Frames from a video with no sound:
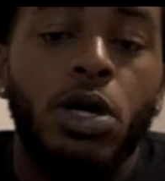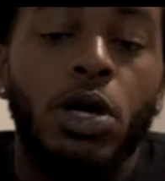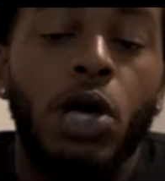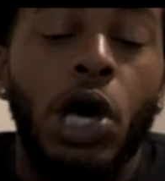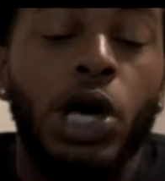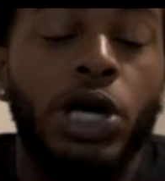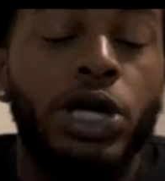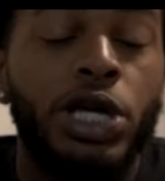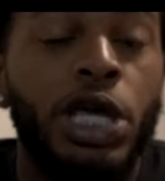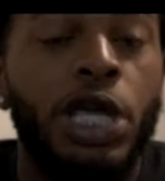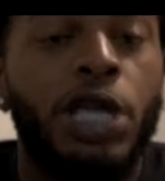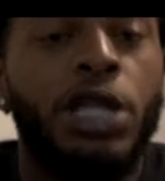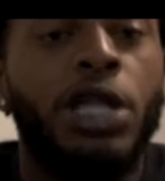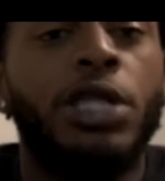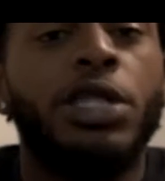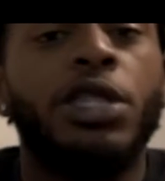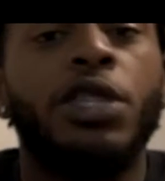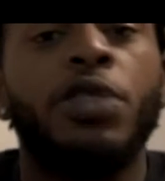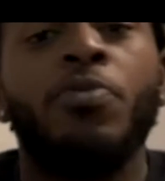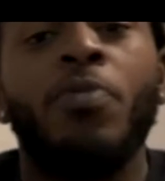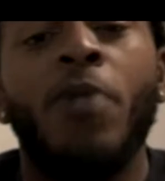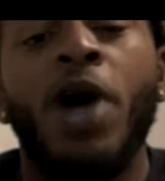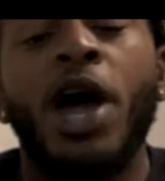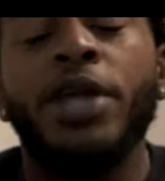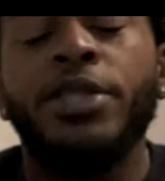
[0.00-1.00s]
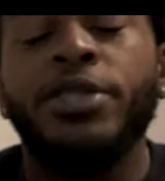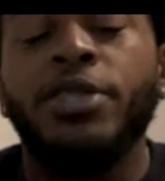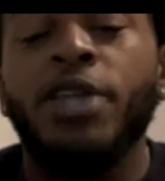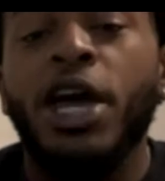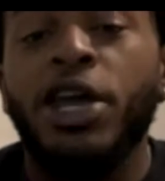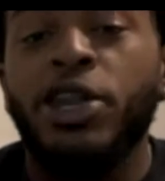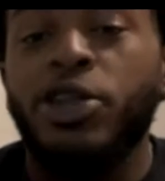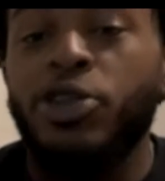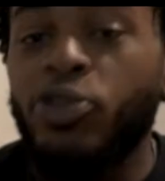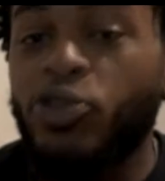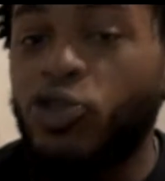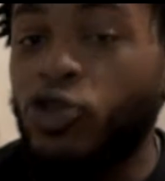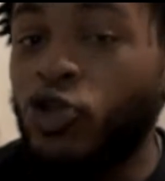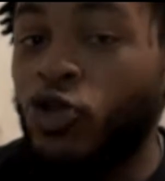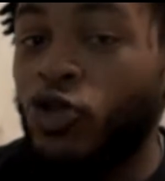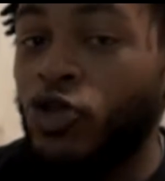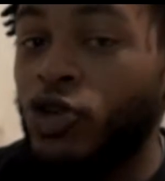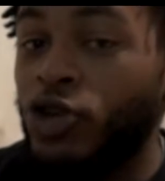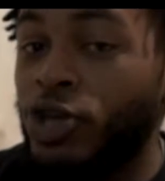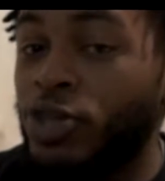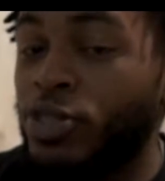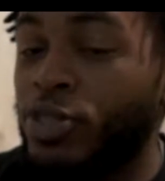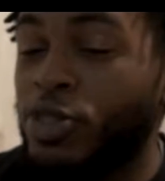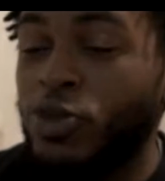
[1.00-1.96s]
Again, this is my side of the story,